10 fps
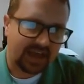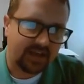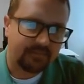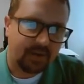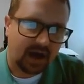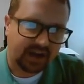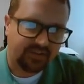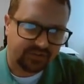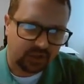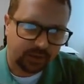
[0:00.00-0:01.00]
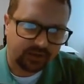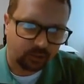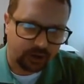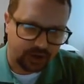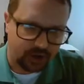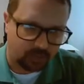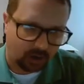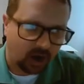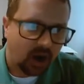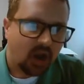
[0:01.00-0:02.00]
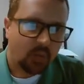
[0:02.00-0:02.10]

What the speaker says: in body fluids or humor.